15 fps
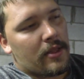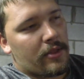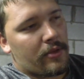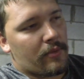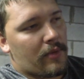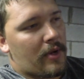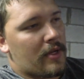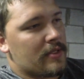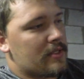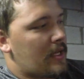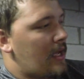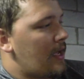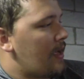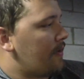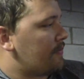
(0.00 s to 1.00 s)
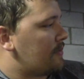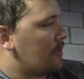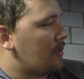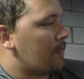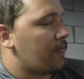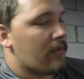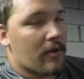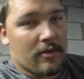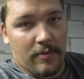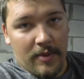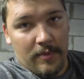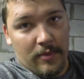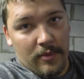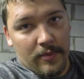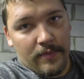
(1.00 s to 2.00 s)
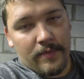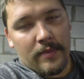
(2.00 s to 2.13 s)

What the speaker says: the rods I have set up for other people,